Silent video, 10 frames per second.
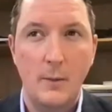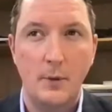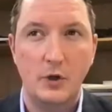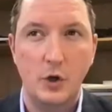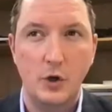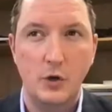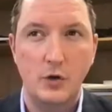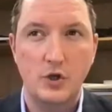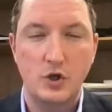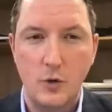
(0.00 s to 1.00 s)
but to
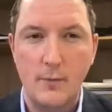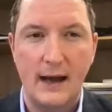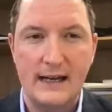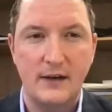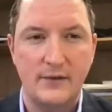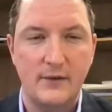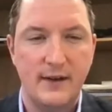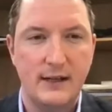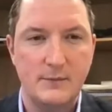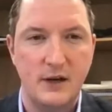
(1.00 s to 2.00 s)
so many different
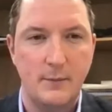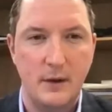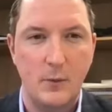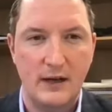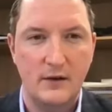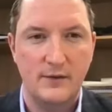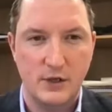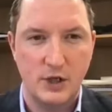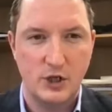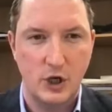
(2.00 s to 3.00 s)
victims that have been waiting for
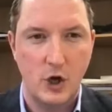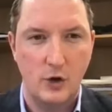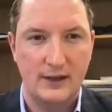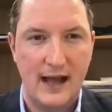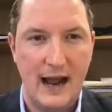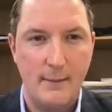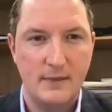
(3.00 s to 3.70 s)
such a long time,